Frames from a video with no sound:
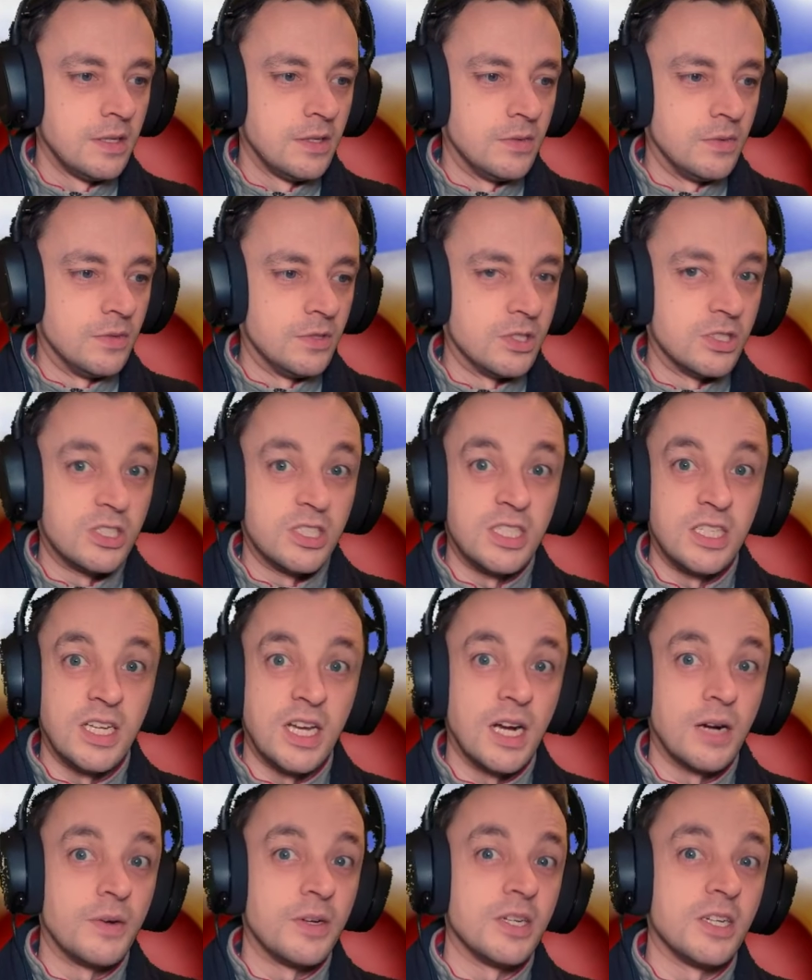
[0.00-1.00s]
We'll just see
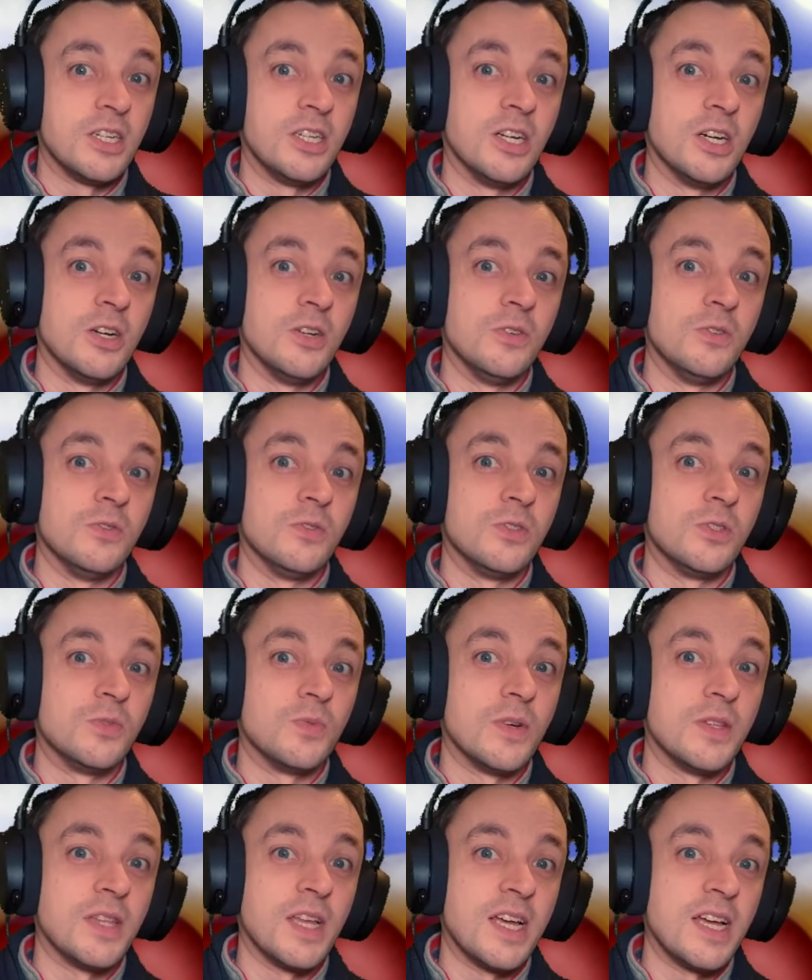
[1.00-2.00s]
how it goes
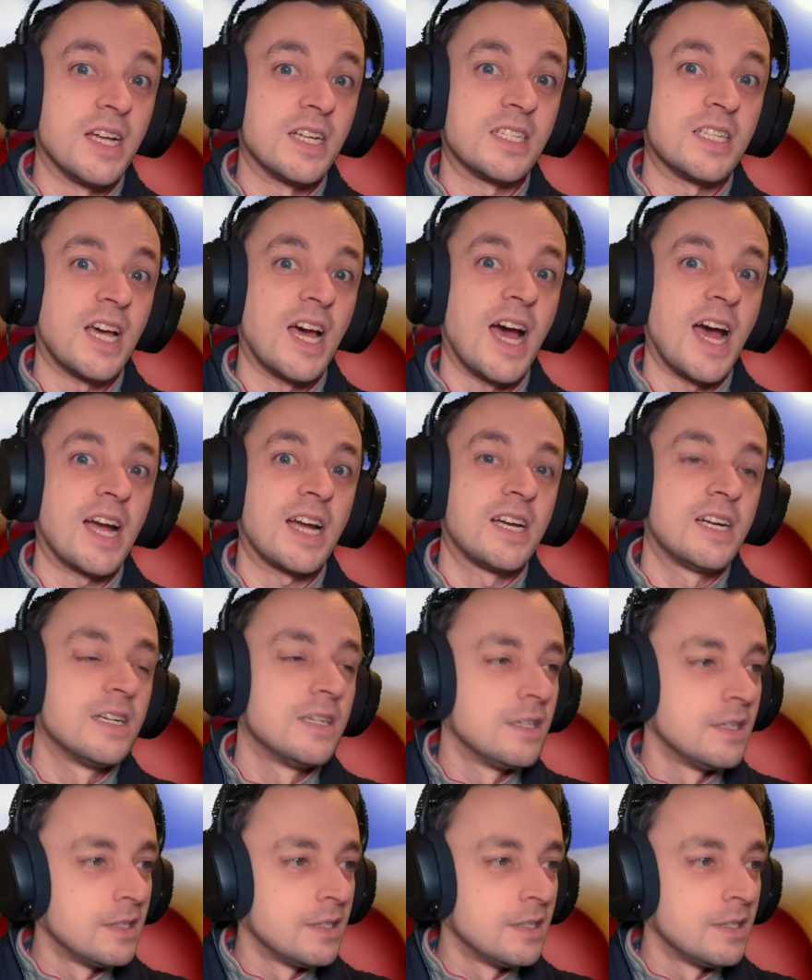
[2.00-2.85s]
when they attack.